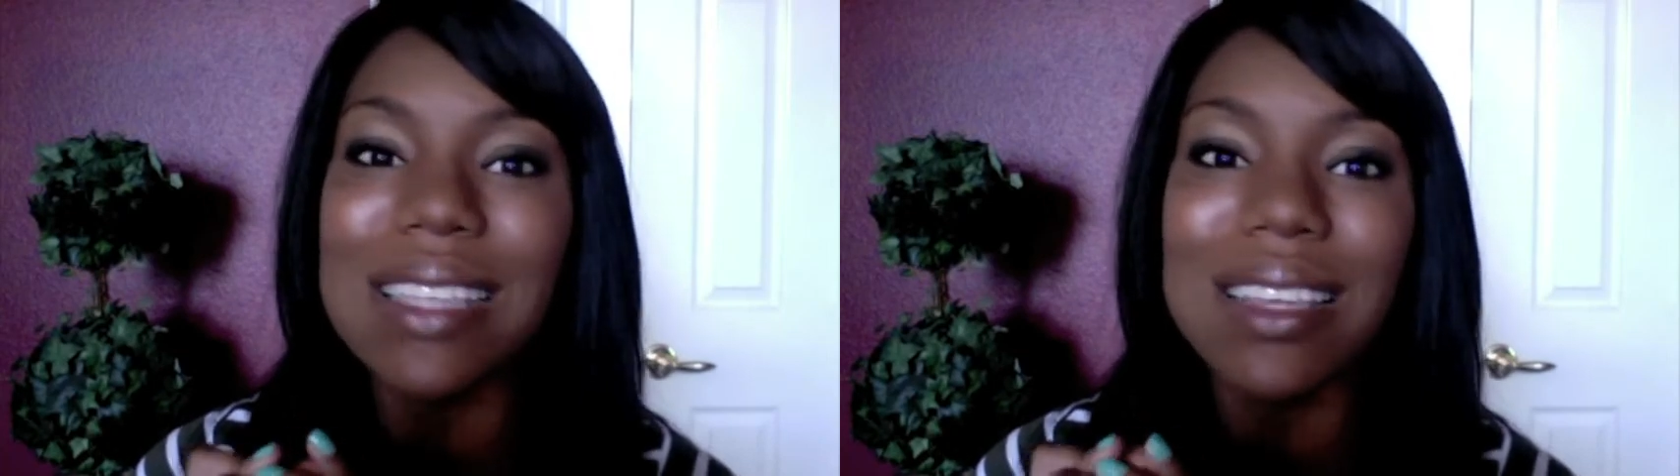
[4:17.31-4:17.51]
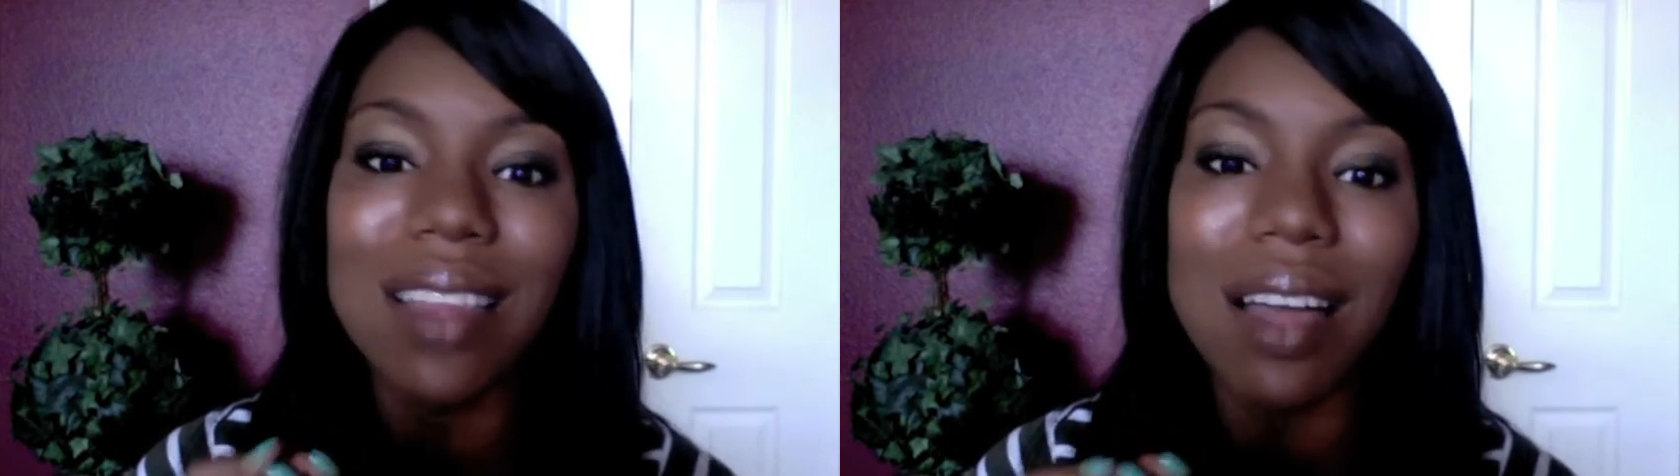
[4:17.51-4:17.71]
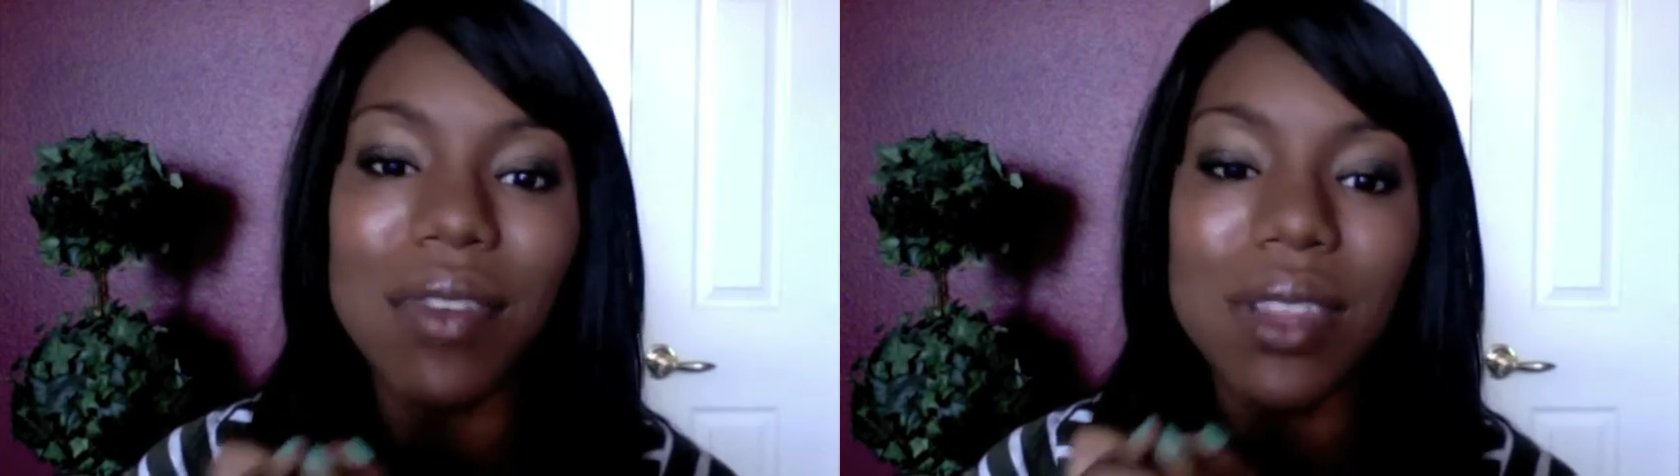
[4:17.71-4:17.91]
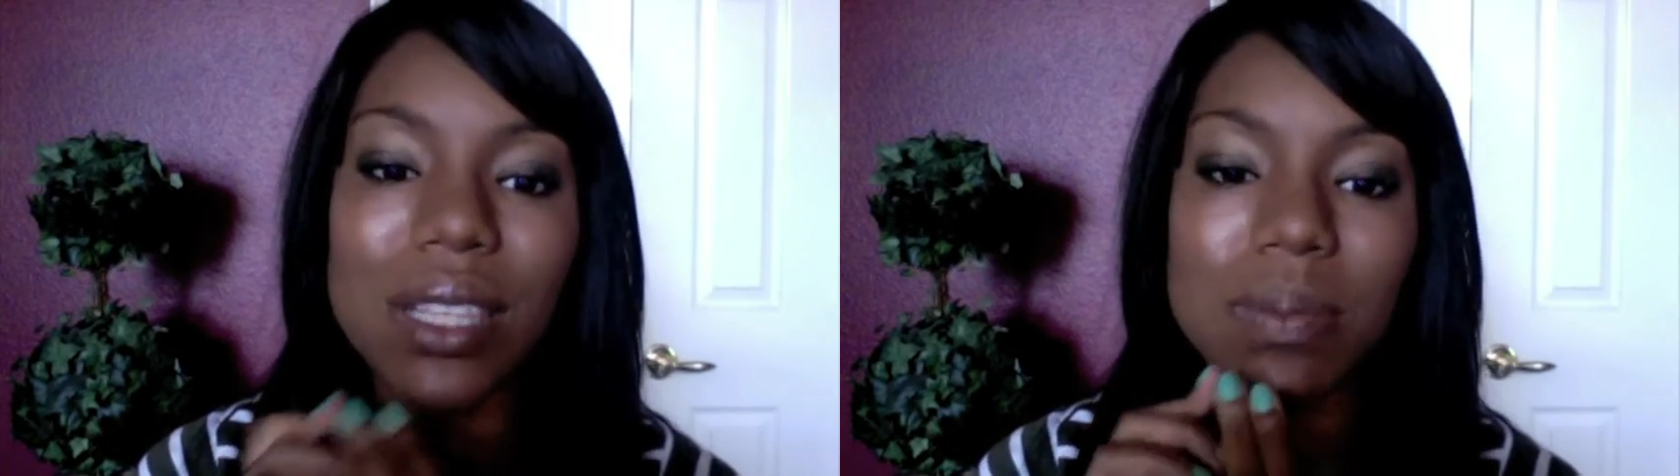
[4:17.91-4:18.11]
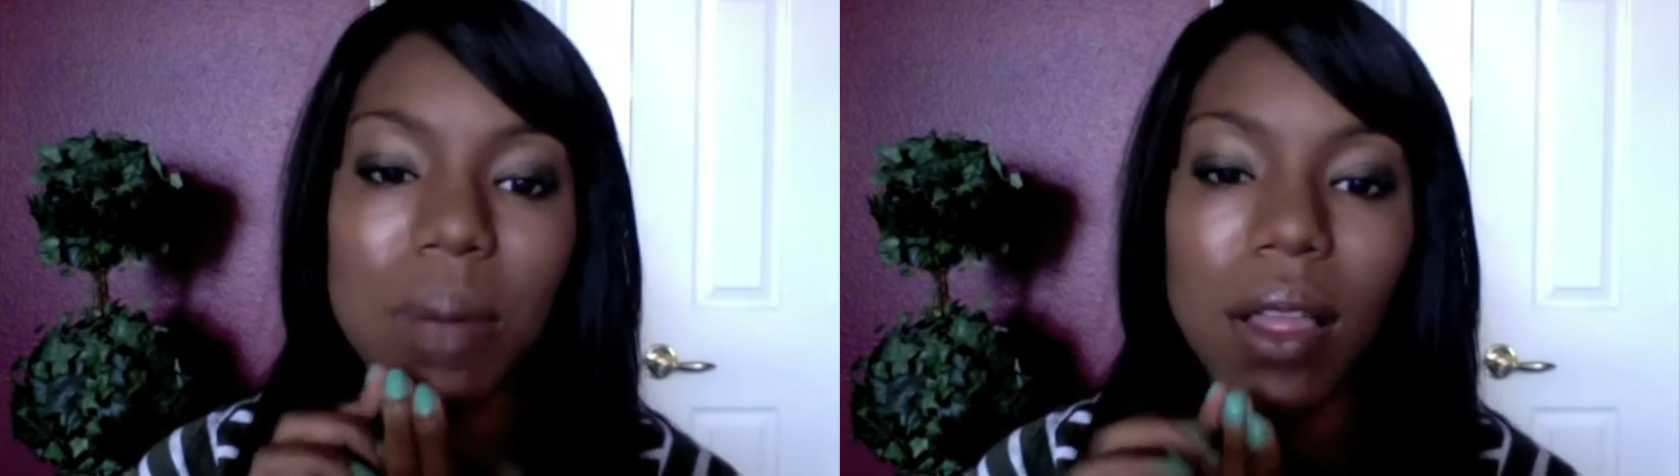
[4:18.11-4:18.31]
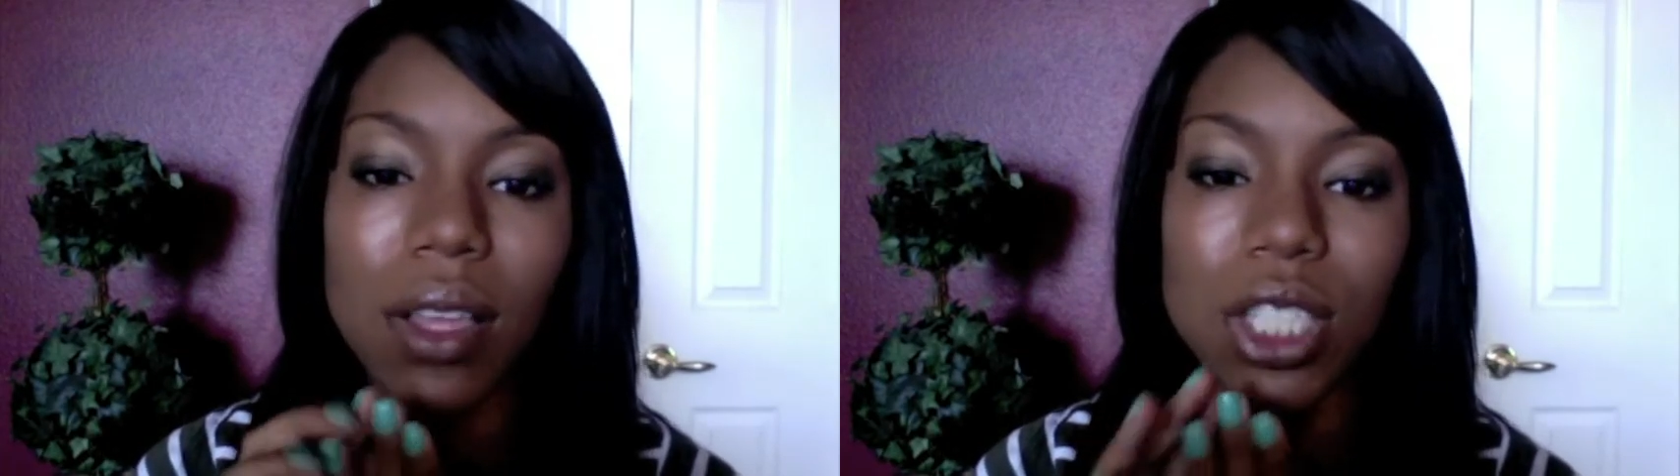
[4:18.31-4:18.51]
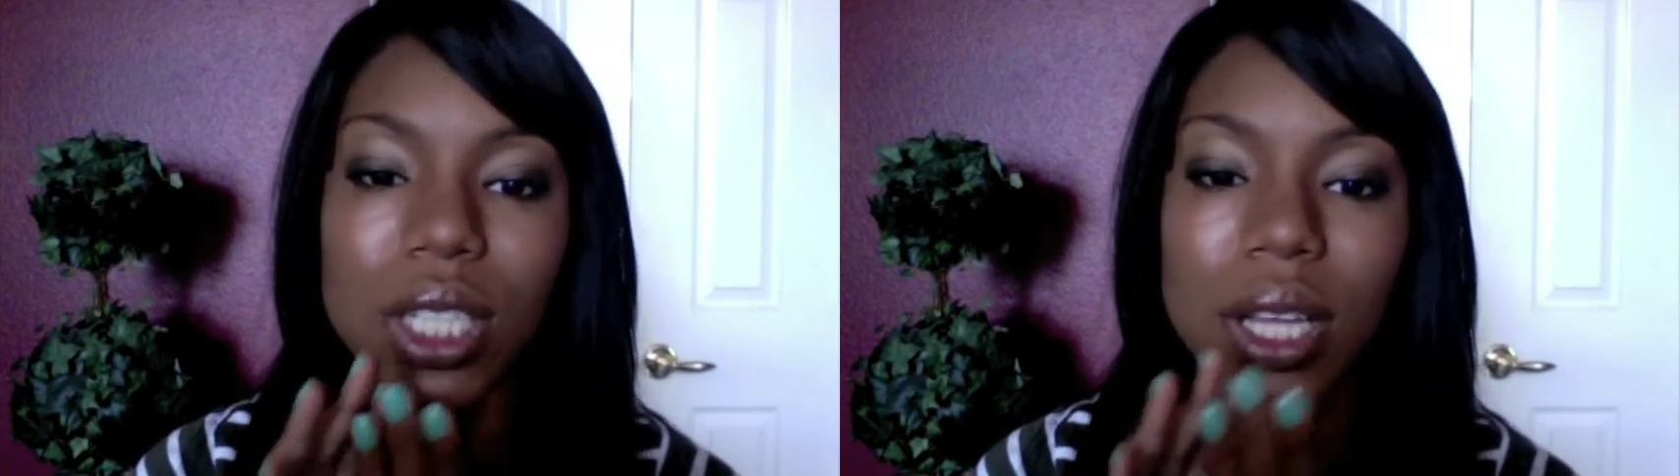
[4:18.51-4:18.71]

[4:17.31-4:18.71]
in love with this polish.